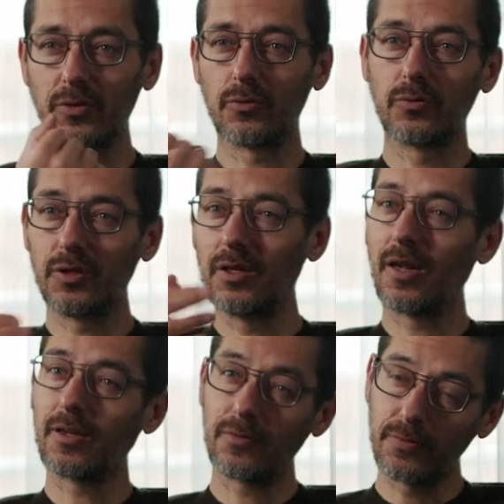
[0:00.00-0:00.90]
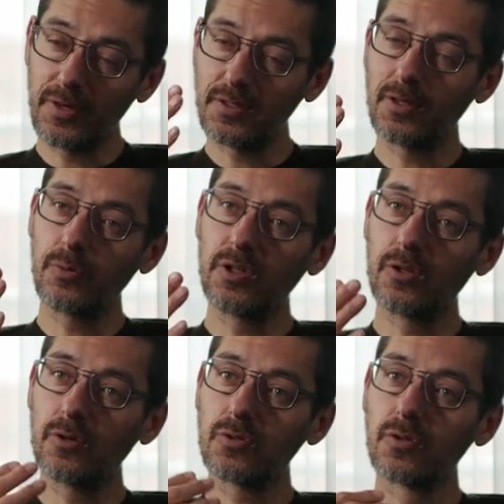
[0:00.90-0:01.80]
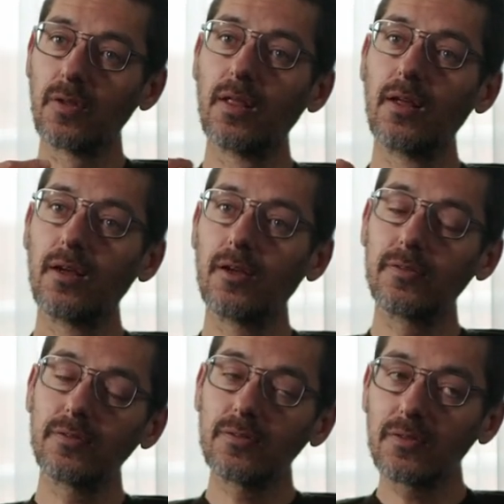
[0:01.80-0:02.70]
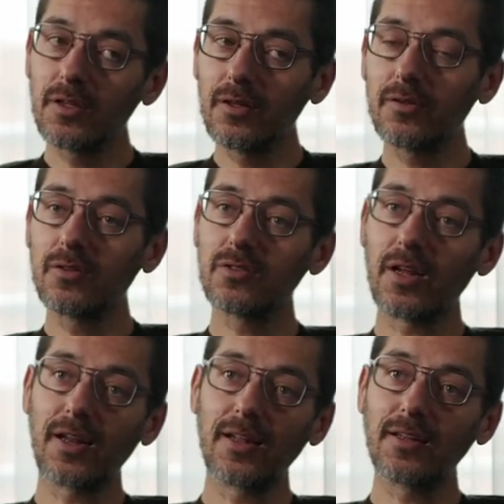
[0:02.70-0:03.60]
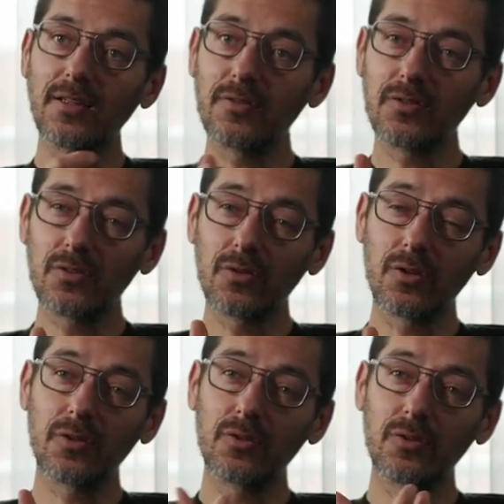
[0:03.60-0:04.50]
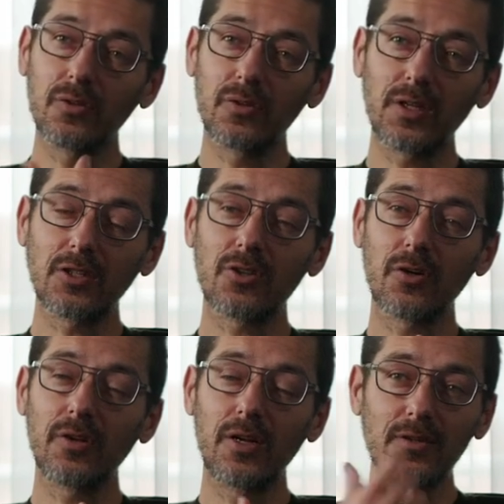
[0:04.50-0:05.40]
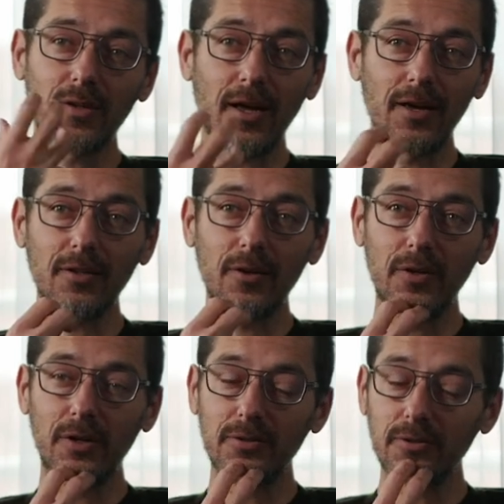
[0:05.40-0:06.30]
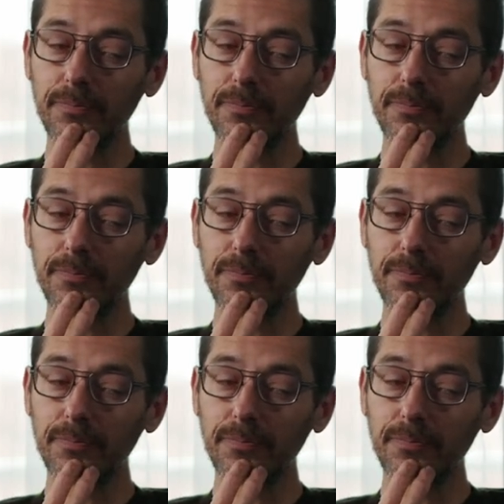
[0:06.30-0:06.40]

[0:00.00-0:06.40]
when you're really like facing windows, little things like that. That gives you the texture of the lens, the character of the lens.